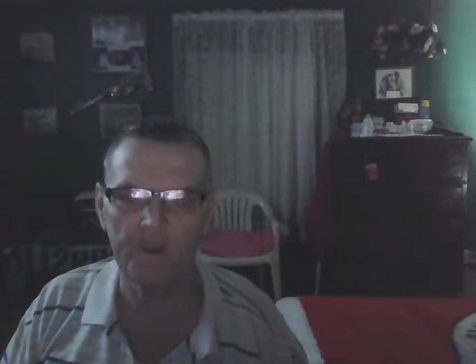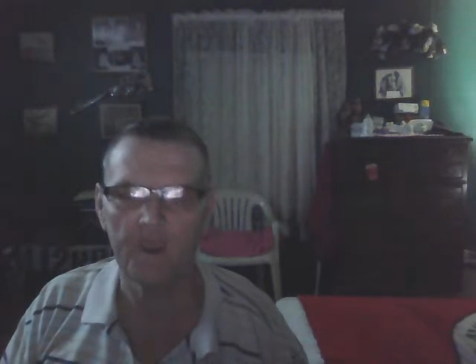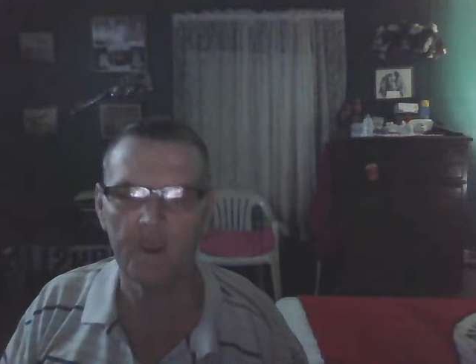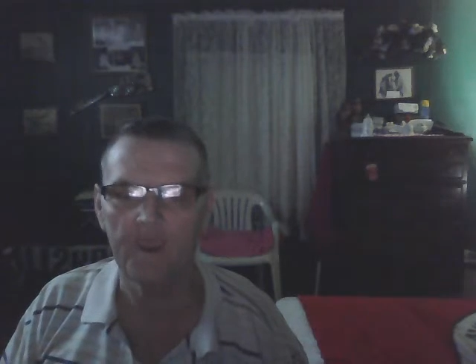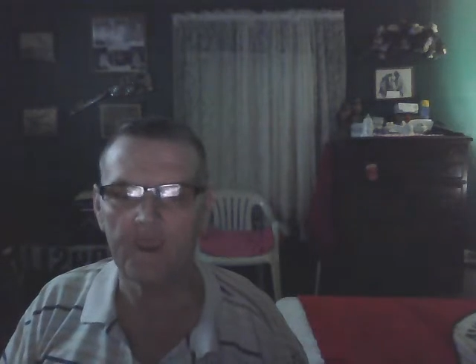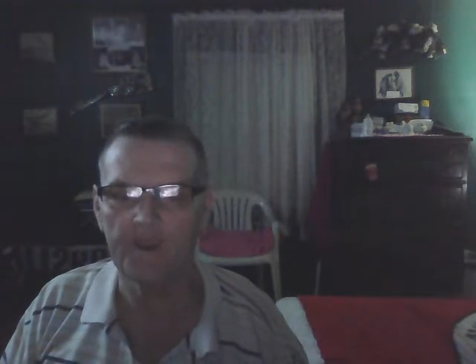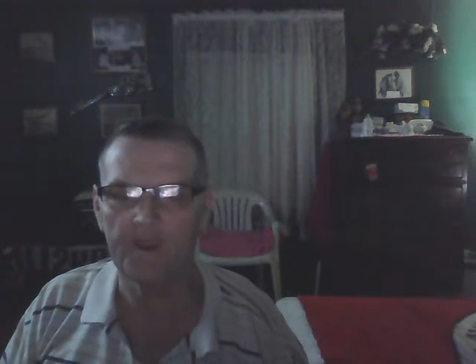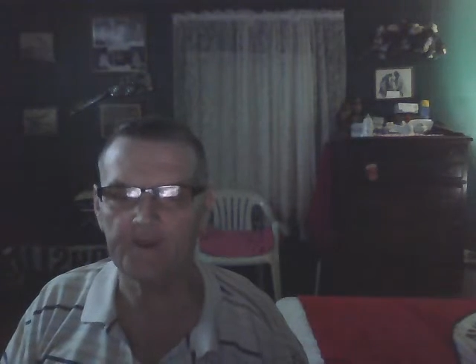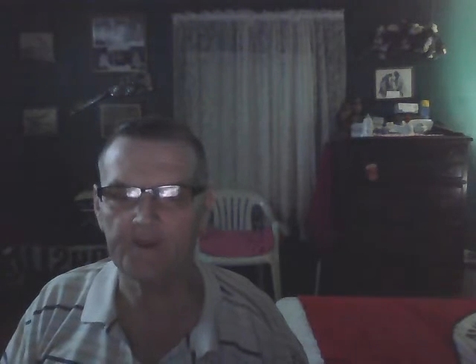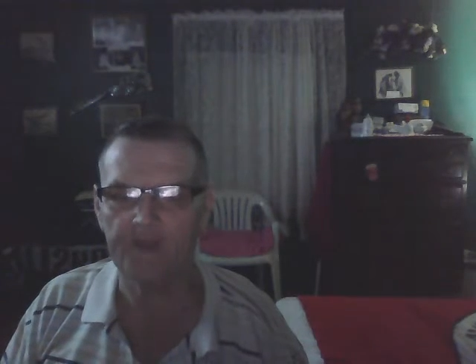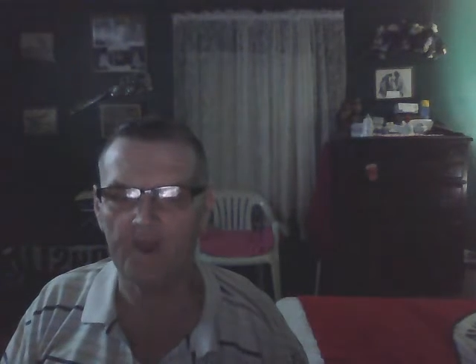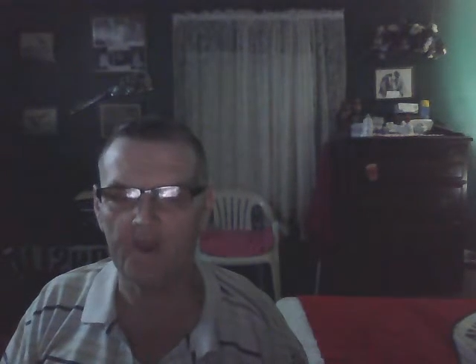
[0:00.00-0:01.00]
in this
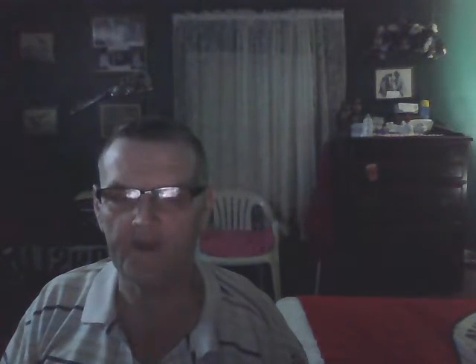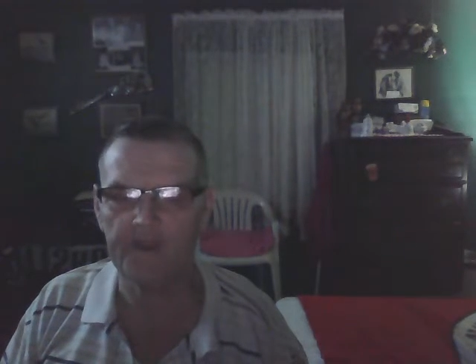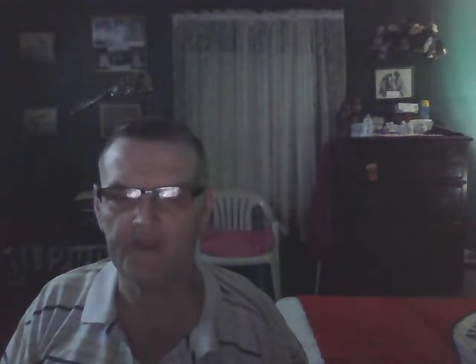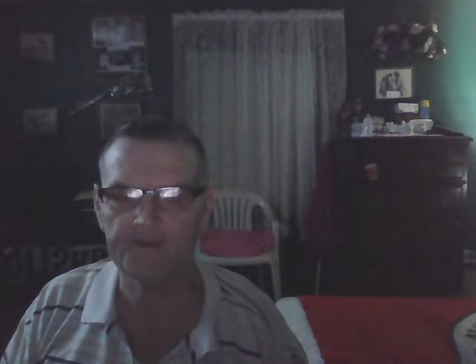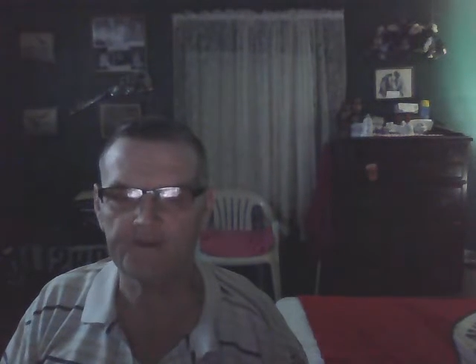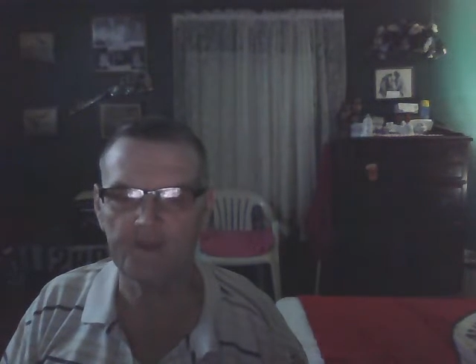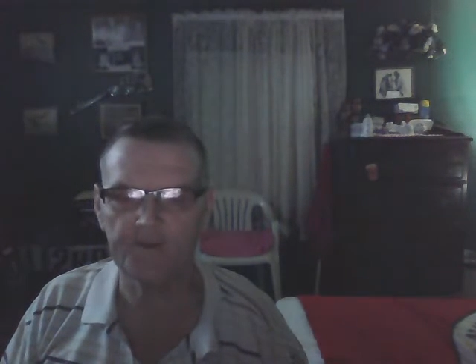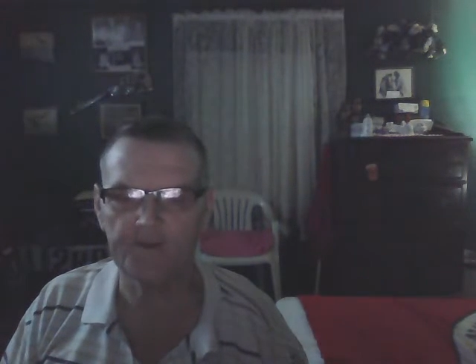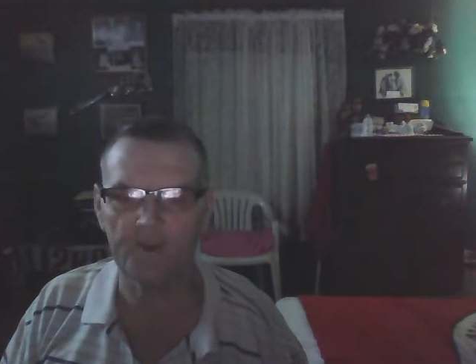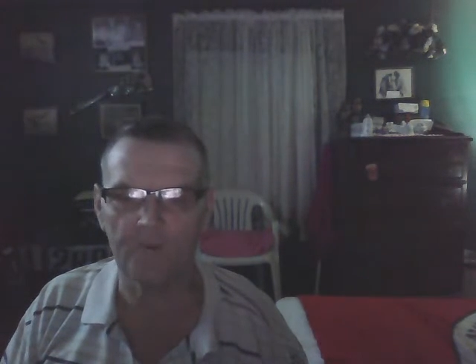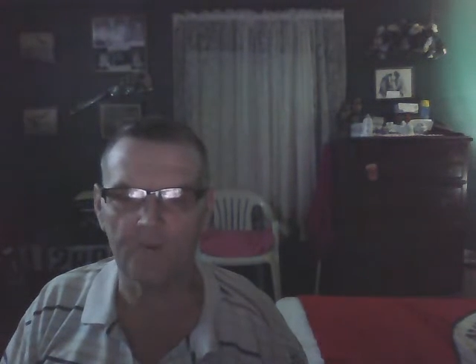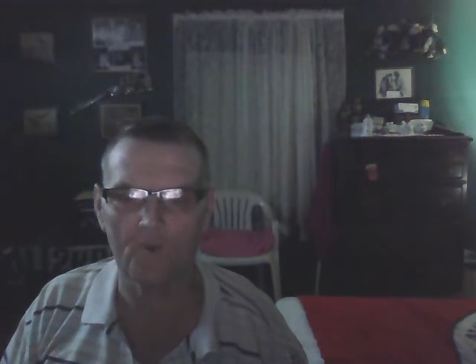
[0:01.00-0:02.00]
county. He's got the
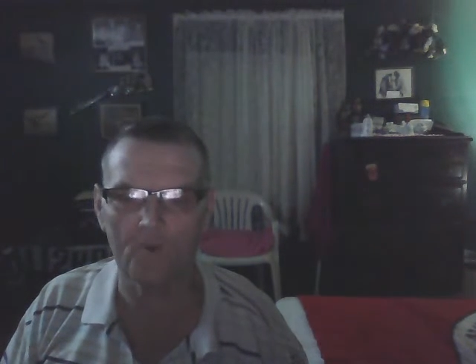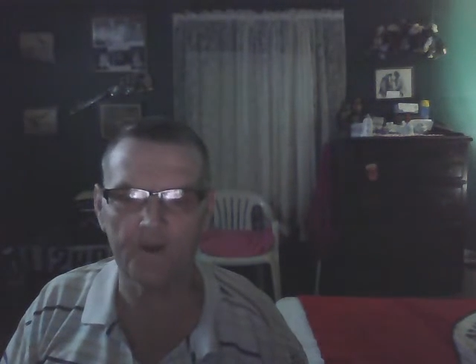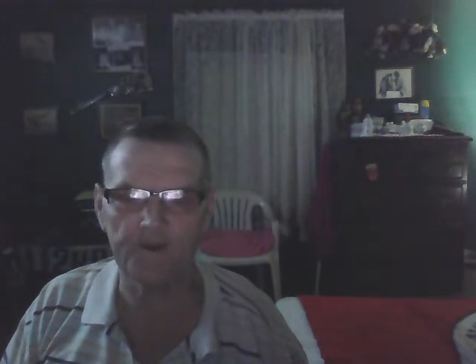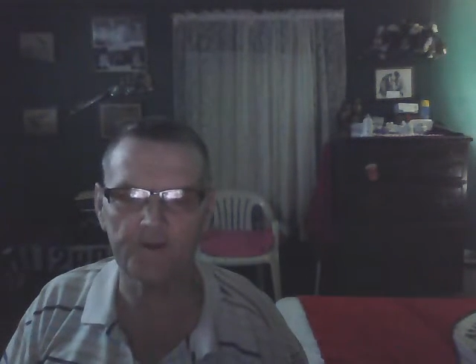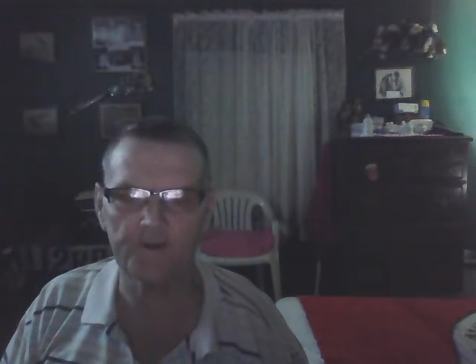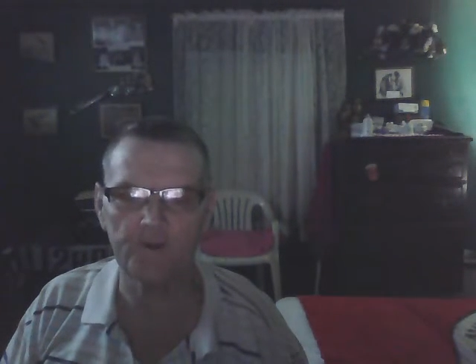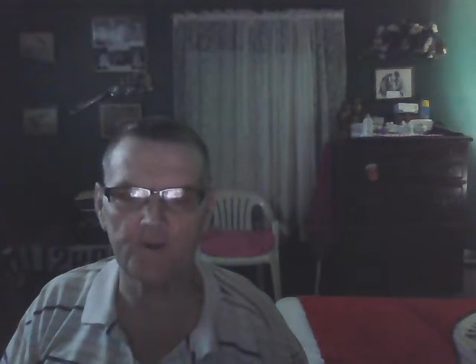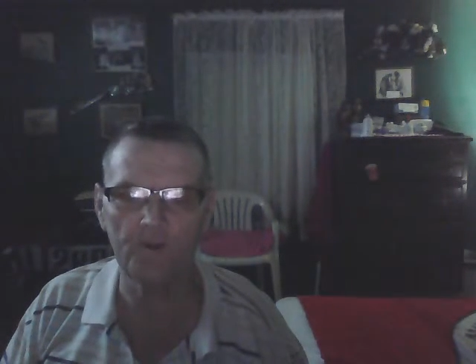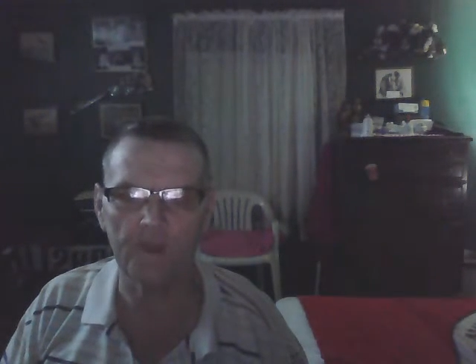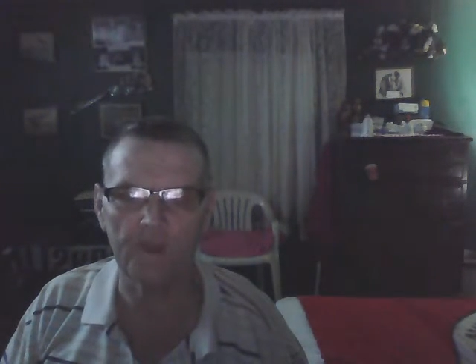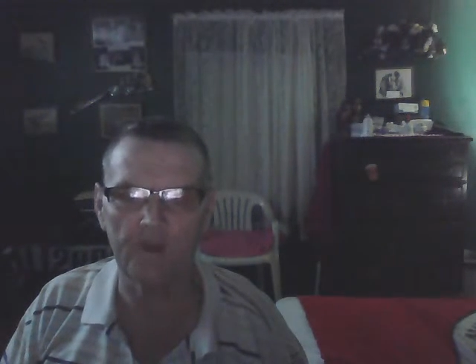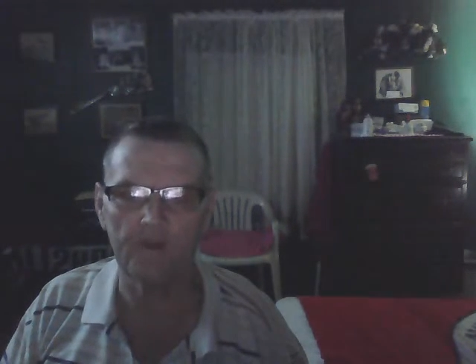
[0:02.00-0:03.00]
authority to do that,
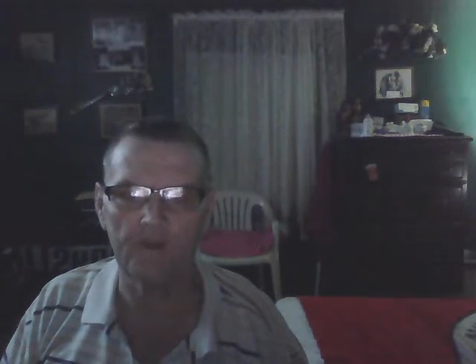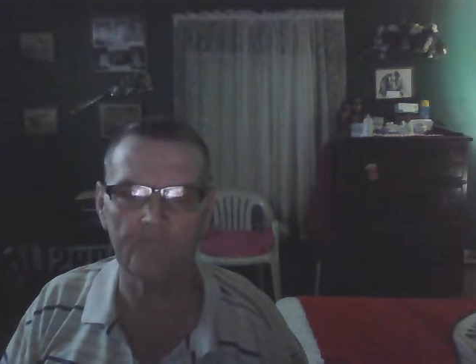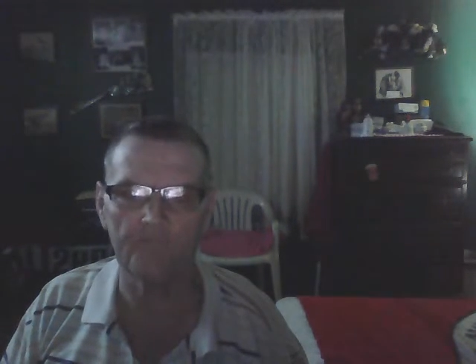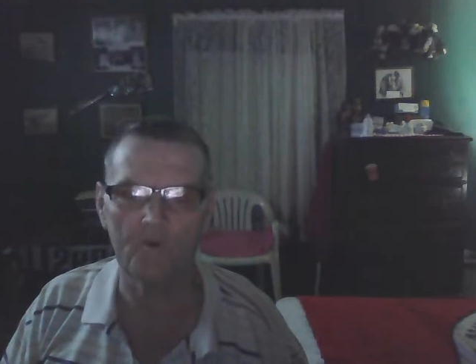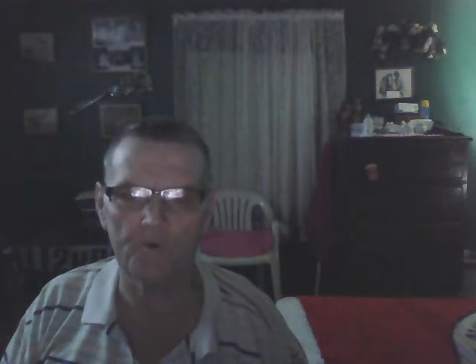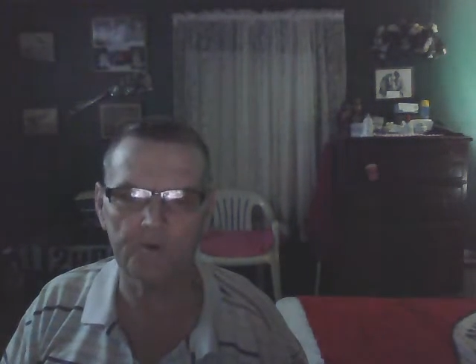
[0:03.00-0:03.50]
folks.